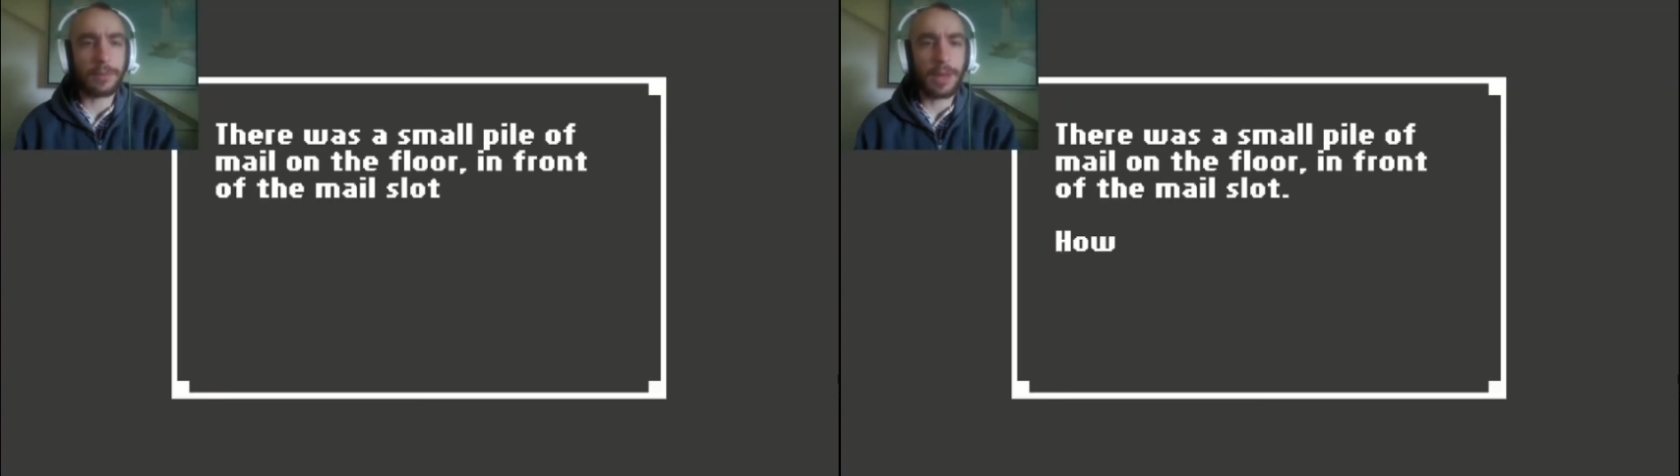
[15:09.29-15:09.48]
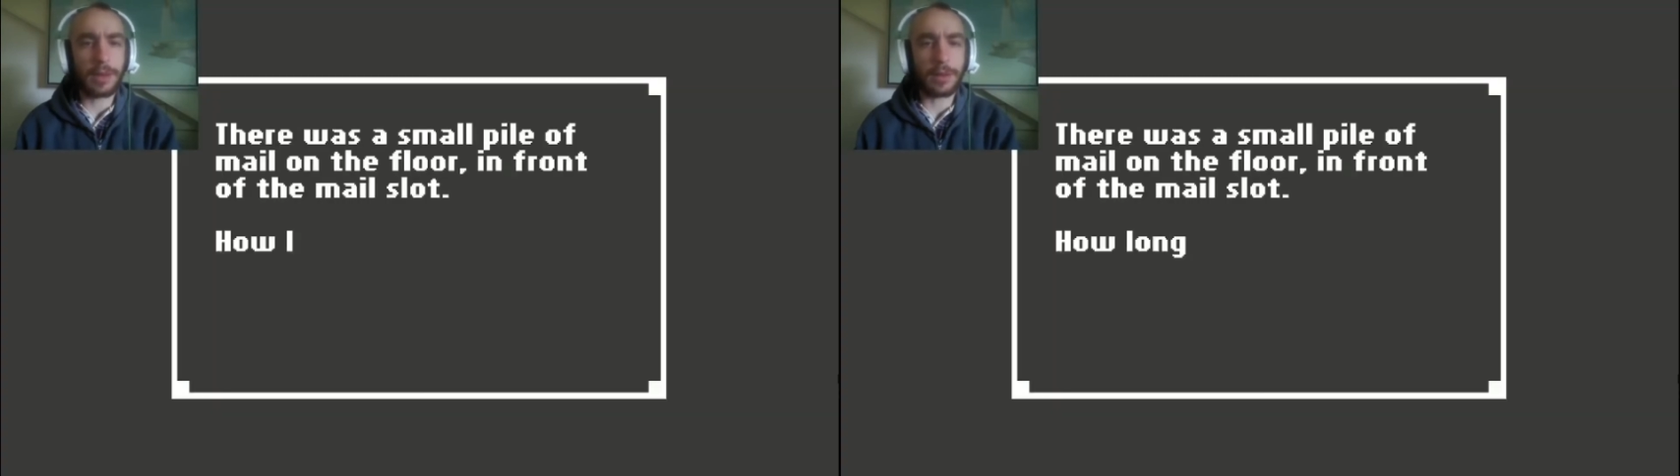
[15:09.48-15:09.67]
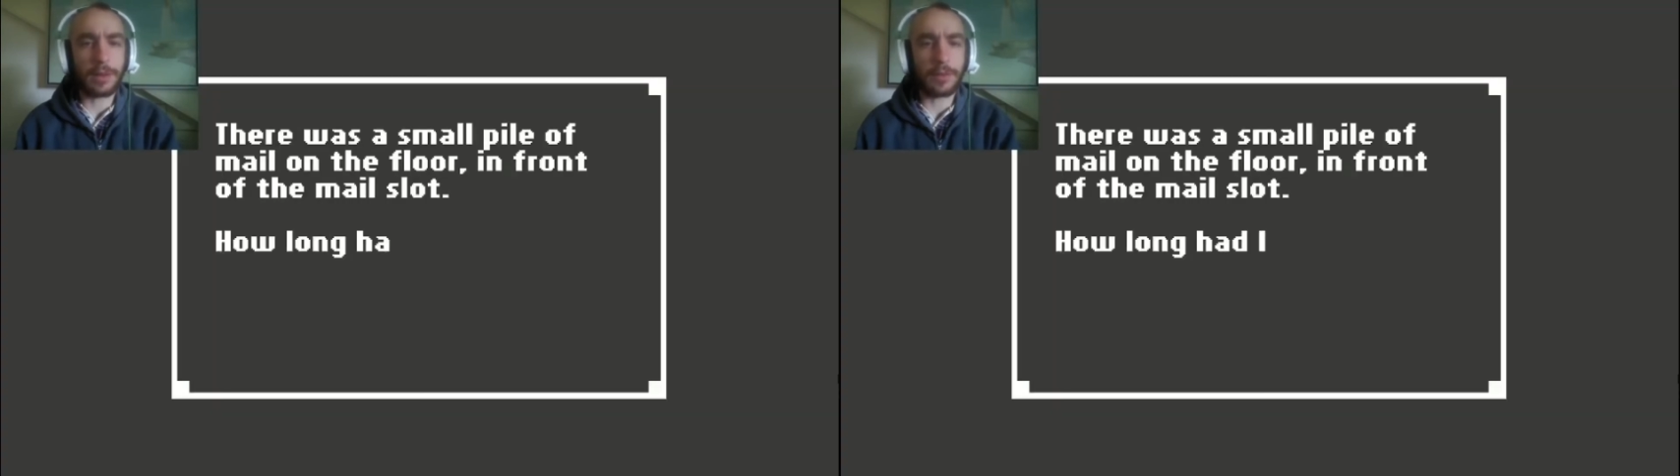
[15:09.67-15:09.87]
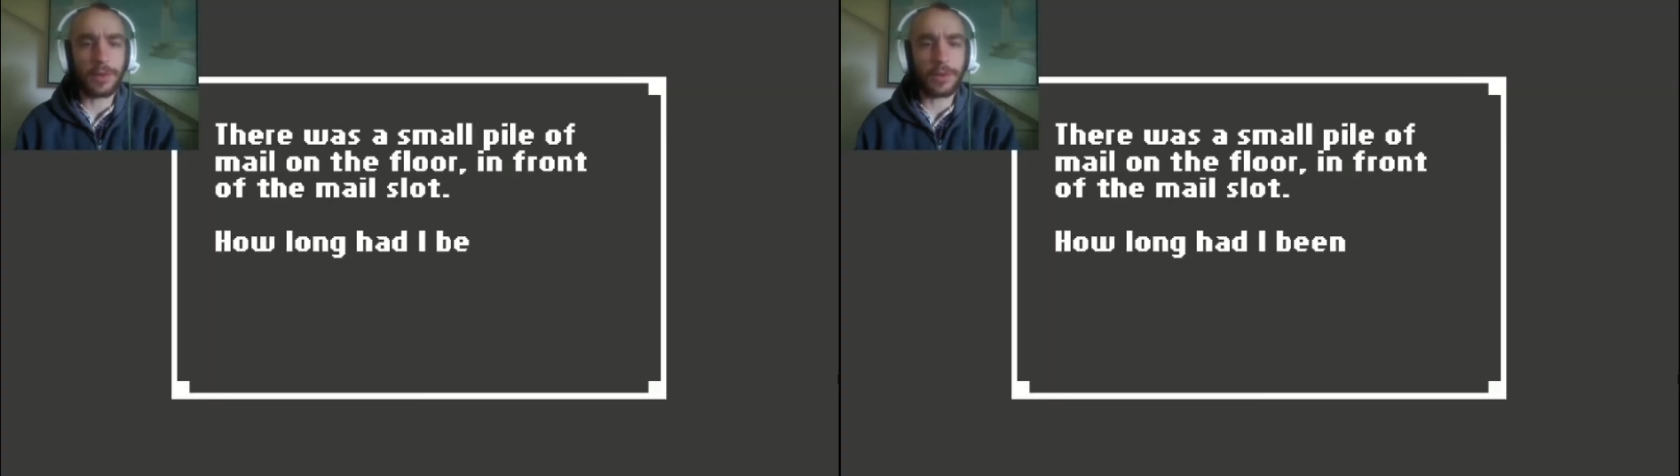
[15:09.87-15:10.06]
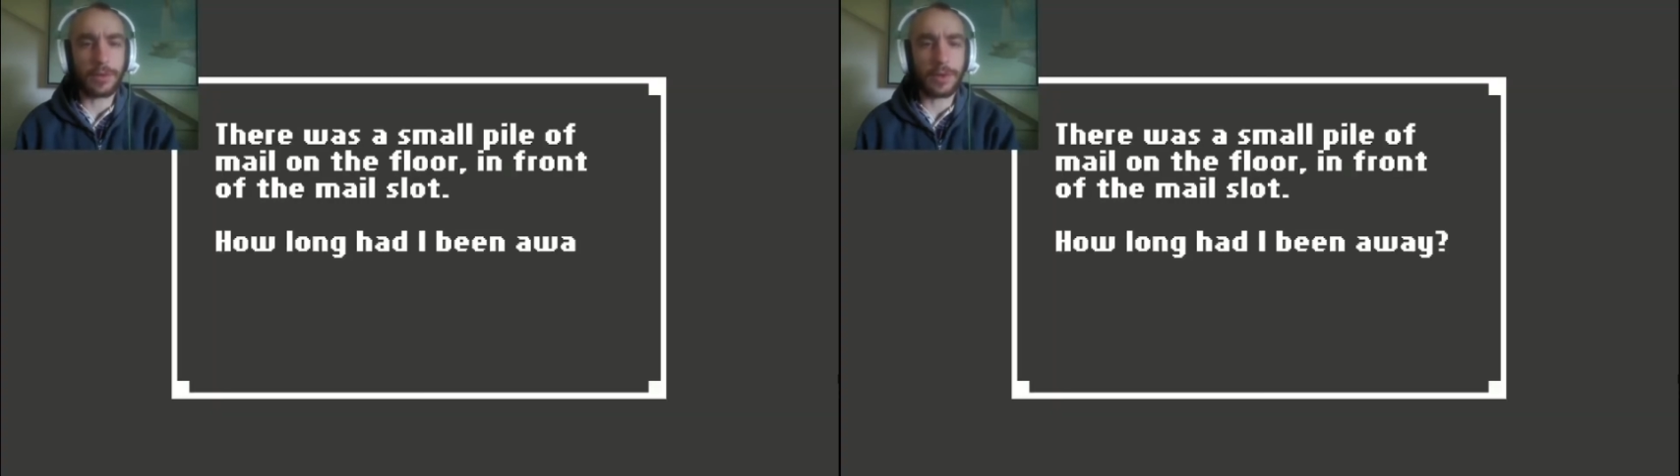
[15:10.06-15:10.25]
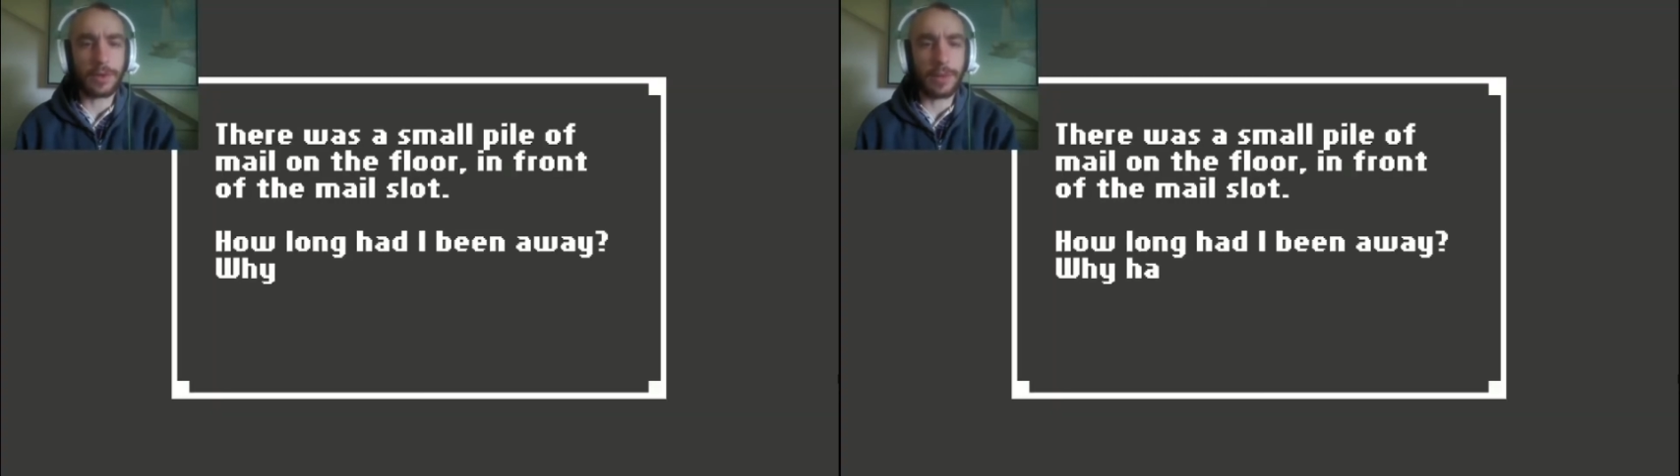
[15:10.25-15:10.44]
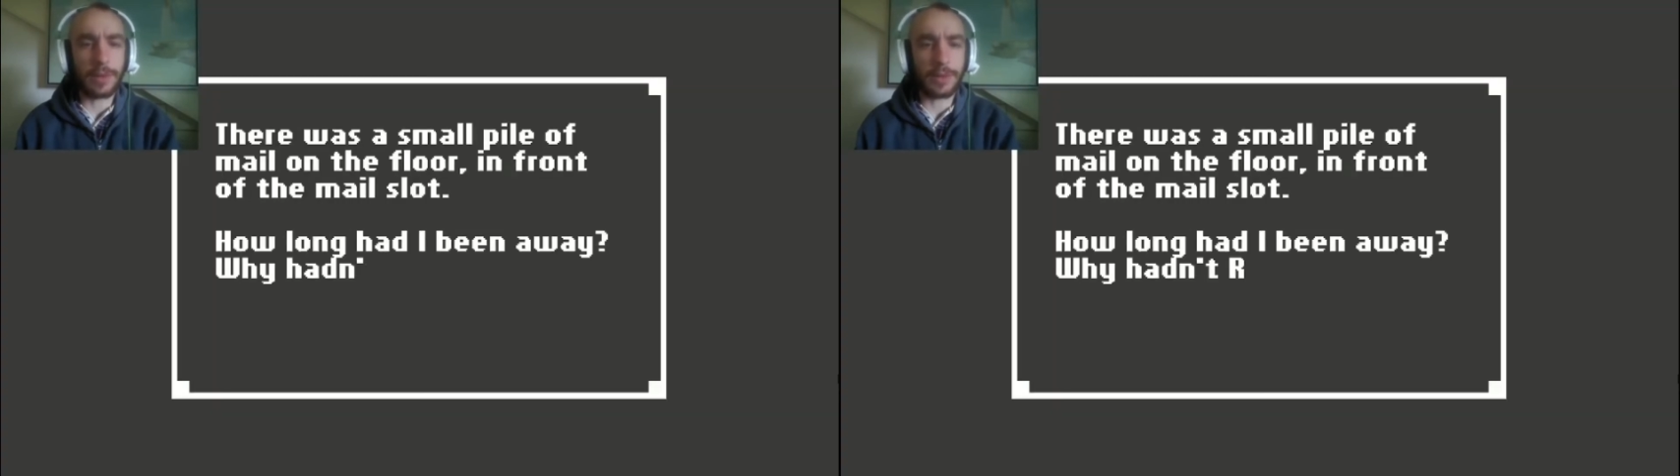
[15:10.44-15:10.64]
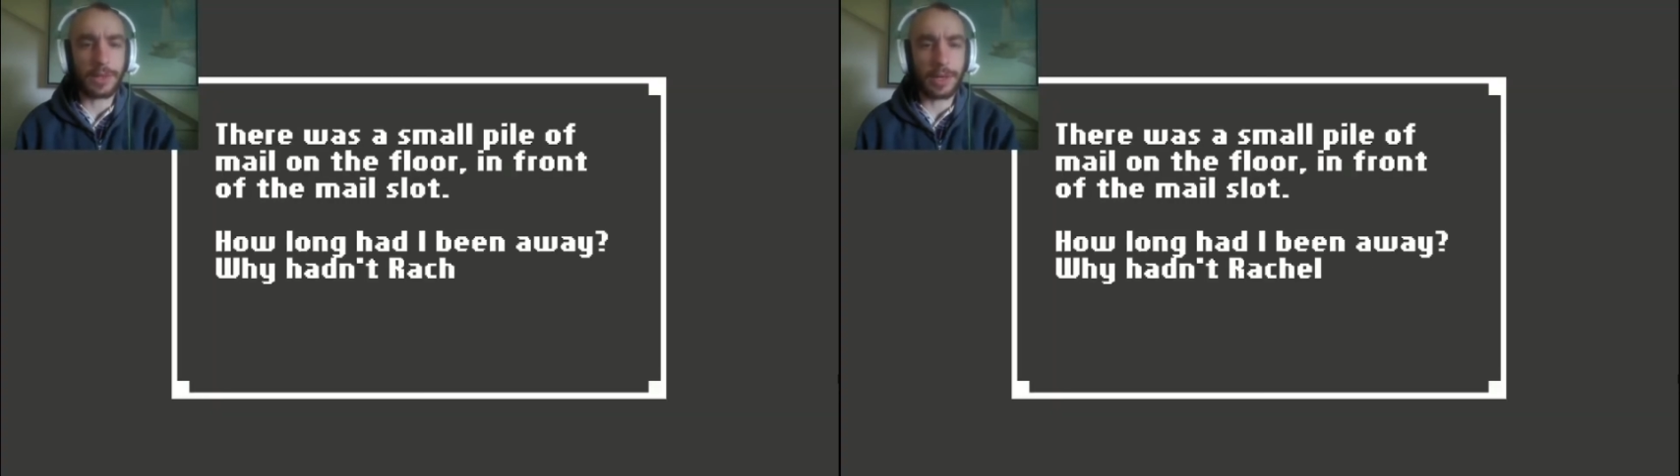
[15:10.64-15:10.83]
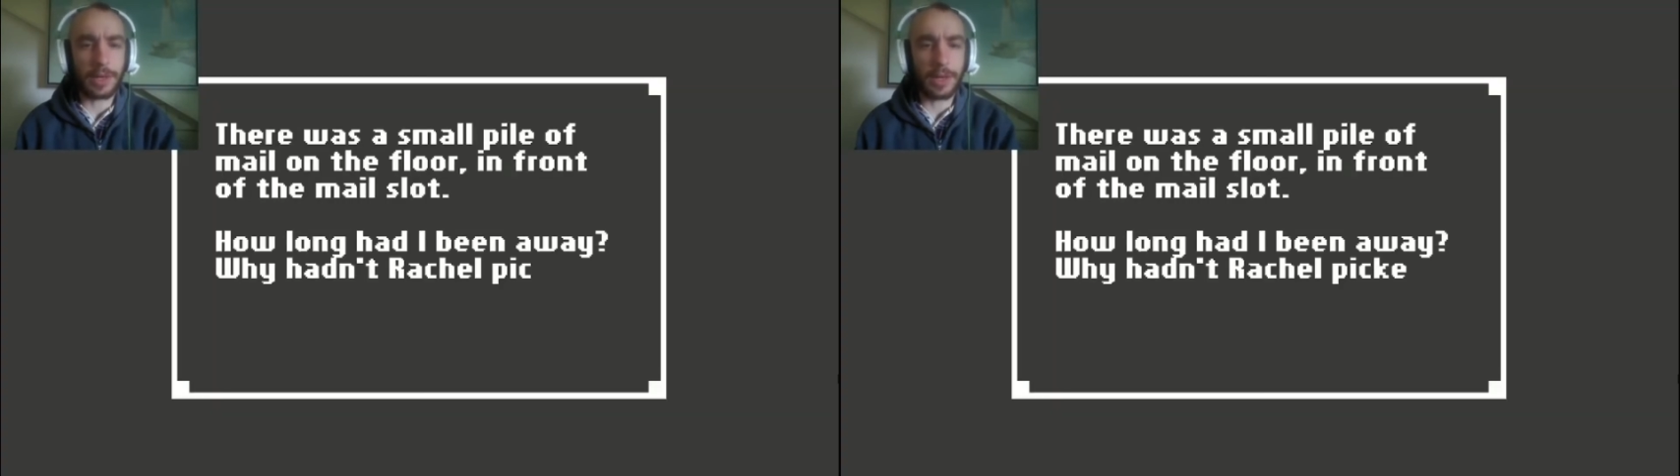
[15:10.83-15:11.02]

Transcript: mail on the floor in front of the mail slot.